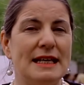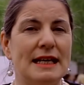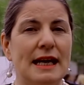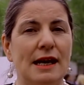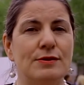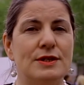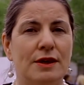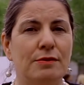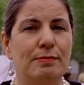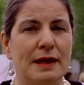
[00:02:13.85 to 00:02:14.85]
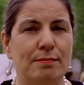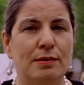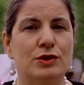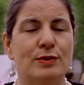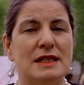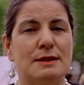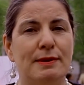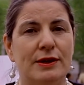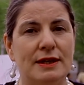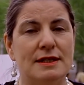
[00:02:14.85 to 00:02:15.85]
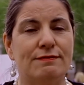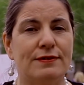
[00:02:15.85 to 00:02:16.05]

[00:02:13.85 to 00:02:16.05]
allows young people to experience